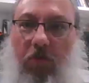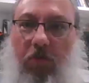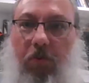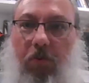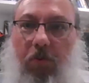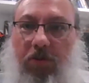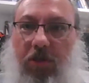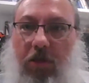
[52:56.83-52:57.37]

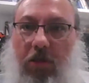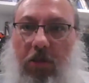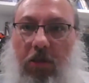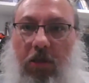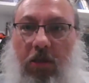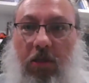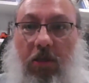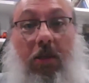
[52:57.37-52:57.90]
point
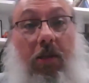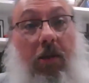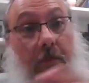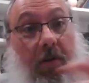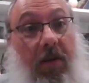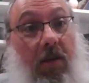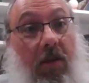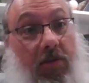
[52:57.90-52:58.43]
Eileen and
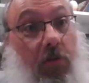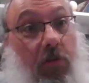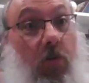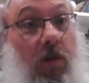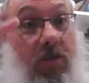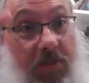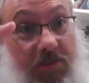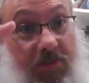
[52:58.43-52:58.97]
anybody else who
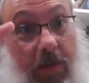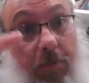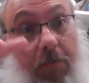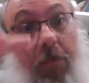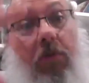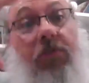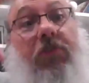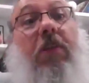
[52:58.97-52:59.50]
wants
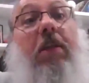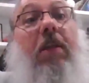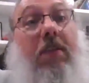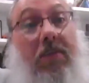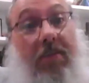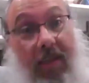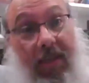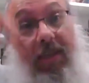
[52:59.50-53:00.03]
examples
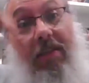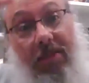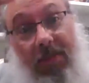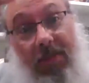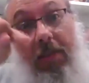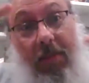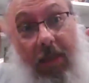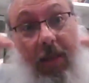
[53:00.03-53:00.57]

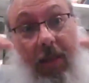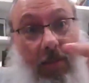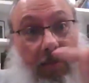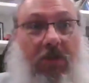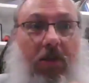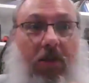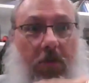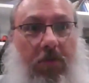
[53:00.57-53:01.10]
into that
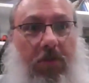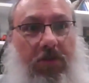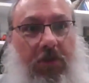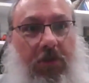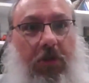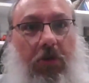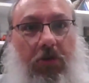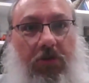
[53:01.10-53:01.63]
NZIP
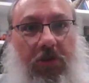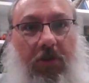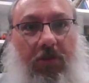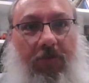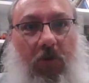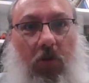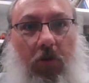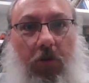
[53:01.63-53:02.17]
Secure Site
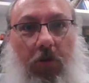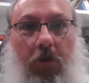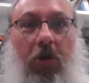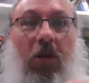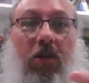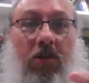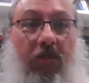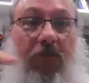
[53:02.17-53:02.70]
folder
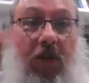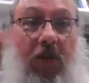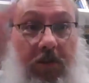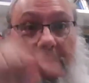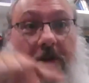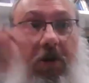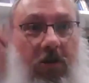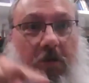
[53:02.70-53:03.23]
to find
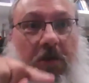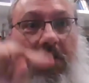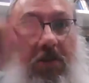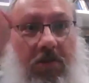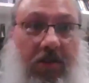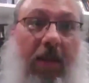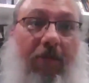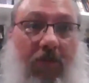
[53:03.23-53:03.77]
the document
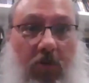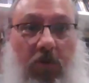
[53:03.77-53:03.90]
that David